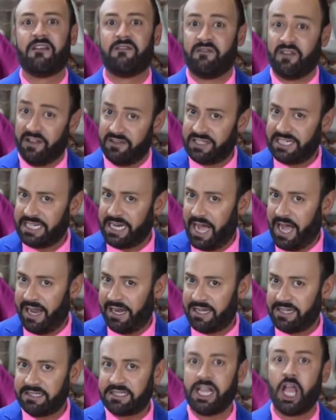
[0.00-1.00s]

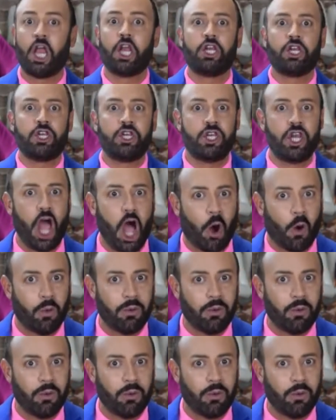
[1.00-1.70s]
$50? No.